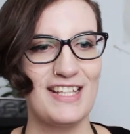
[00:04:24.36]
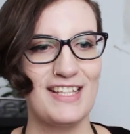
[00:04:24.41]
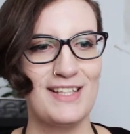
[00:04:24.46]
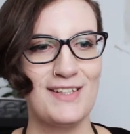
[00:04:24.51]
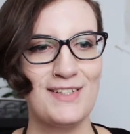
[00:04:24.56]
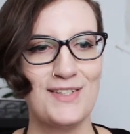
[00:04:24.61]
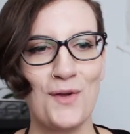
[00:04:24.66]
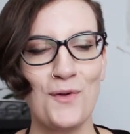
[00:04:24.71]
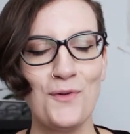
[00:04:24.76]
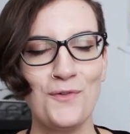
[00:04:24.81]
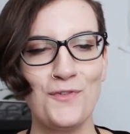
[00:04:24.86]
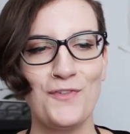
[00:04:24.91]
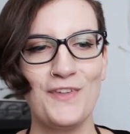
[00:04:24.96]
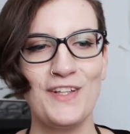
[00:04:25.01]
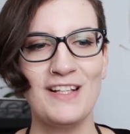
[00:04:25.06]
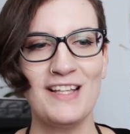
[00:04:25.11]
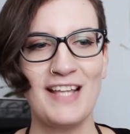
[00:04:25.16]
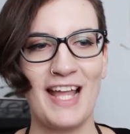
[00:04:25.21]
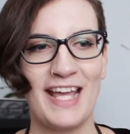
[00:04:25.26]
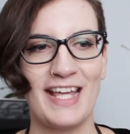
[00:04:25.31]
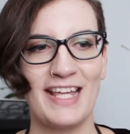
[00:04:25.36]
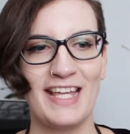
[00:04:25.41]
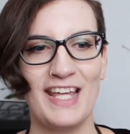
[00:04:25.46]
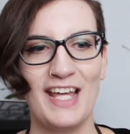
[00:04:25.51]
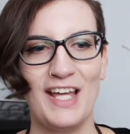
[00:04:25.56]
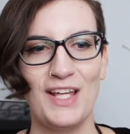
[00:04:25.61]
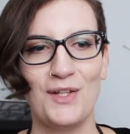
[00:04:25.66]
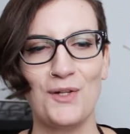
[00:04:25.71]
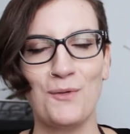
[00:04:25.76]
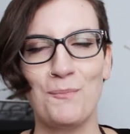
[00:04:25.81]
you don't feel like
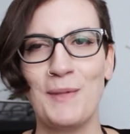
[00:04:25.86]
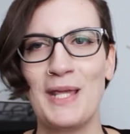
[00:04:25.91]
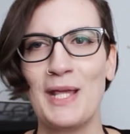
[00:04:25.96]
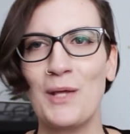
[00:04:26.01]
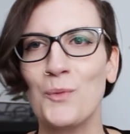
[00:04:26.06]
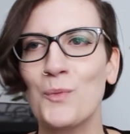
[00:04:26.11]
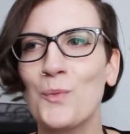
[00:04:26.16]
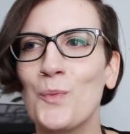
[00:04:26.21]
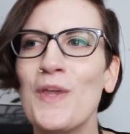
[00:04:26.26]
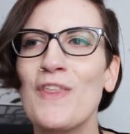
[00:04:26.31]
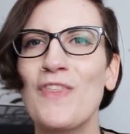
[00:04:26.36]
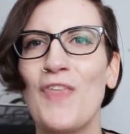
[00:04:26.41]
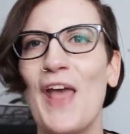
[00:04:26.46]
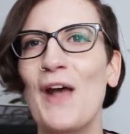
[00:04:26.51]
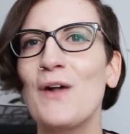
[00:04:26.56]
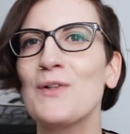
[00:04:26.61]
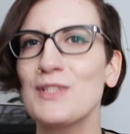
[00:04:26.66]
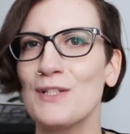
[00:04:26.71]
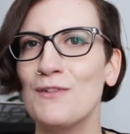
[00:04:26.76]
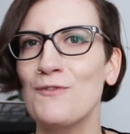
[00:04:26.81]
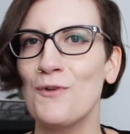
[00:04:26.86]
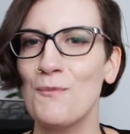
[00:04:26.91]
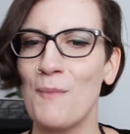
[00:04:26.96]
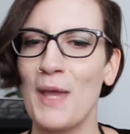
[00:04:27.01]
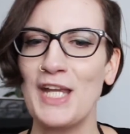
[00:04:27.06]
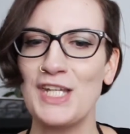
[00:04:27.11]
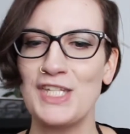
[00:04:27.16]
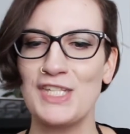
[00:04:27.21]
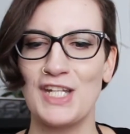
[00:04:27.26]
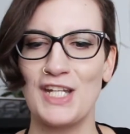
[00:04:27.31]
you're being withheld
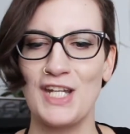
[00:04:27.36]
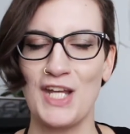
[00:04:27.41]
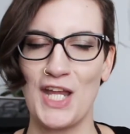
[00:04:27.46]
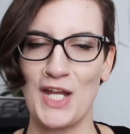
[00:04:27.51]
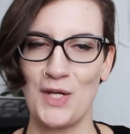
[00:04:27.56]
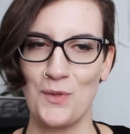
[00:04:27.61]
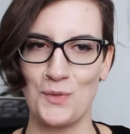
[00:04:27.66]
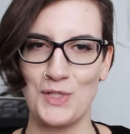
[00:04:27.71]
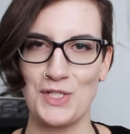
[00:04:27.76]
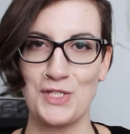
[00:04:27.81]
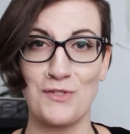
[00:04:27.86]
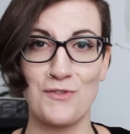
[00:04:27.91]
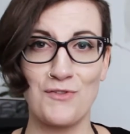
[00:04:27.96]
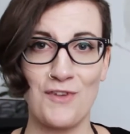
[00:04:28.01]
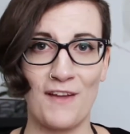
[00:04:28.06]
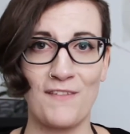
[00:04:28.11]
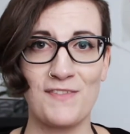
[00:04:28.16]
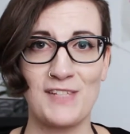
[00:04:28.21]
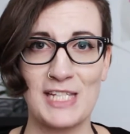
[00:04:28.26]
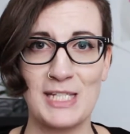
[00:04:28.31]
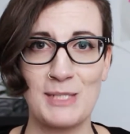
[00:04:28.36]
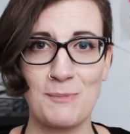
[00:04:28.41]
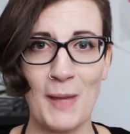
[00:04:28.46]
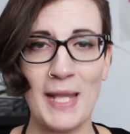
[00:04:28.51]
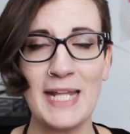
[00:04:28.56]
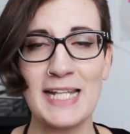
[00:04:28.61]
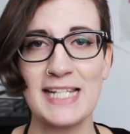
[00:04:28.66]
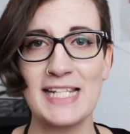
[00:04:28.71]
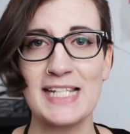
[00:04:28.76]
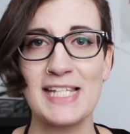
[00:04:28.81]
information in order to drive
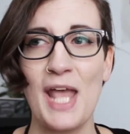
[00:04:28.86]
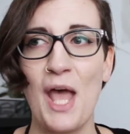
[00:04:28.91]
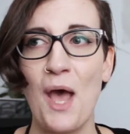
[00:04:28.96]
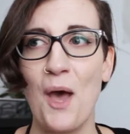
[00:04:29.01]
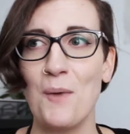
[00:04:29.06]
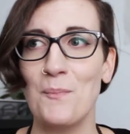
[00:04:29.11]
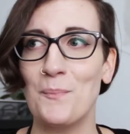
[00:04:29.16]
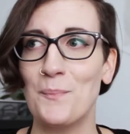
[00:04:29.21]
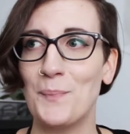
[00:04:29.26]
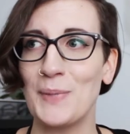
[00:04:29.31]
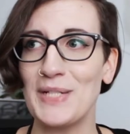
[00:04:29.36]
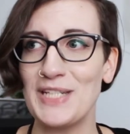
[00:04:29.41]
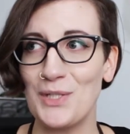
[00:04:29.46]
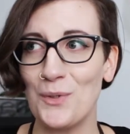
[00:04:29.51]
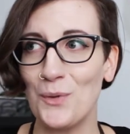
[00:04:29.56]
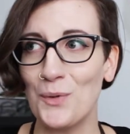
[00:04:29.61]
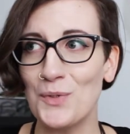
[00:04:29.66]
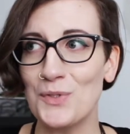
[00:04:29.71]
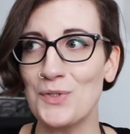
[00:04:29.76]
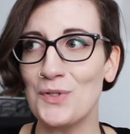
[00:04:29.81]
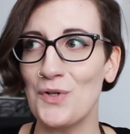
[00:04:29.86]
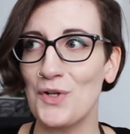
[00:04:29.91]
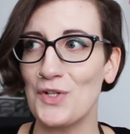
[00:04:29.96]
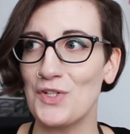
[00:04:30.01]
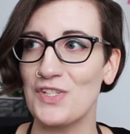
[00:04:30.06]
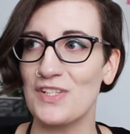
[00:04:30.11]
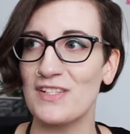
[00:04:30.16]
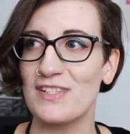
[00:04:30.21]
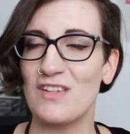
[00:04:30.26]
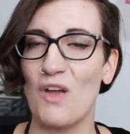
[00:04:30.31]
suspense, but you're also not
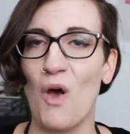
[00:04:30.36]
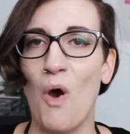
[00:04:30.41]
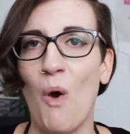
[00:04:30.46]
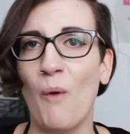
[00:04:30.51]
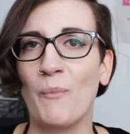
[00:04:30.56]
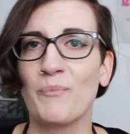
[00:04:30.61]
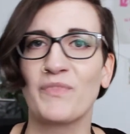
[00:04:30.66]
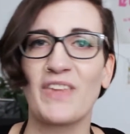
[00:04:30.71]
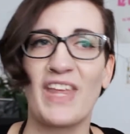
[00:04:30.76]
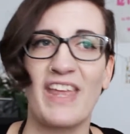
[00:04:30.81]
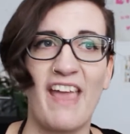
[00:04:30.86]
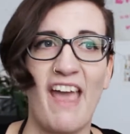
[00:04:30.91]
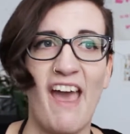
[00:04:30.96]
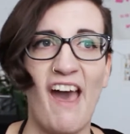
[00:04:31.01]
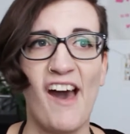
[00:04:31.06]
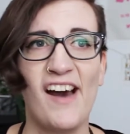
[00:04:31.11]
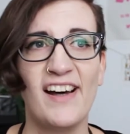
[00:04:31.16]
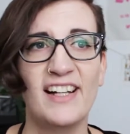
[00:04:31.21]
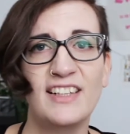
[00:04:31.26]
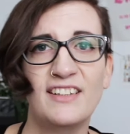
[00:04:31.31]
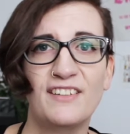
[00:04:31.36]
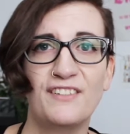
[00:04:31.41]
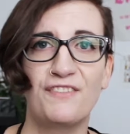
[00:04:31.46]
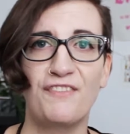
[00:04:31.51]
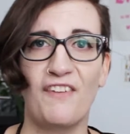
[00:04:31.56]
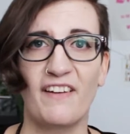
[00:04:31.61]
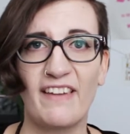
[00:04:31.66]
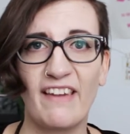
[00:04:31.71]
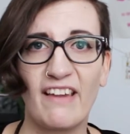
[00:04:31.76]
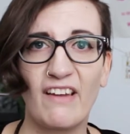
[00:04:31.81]
just, oh yeah,
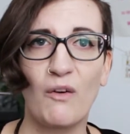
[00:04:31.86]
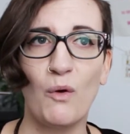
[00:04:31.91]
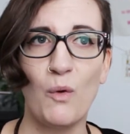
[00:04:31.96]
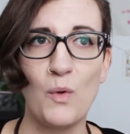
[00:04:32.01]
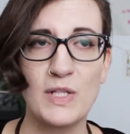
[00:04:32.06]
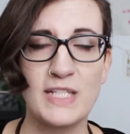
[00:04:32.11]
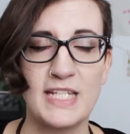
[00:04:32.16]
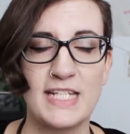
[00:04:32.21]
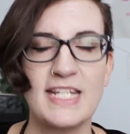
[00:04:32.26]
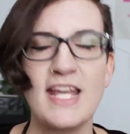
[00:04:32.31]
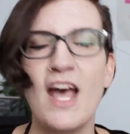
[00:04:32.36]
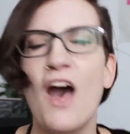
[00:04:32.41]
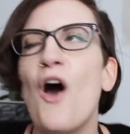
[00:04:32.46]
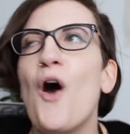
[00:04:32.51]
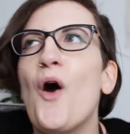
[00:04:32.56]
fucking called it.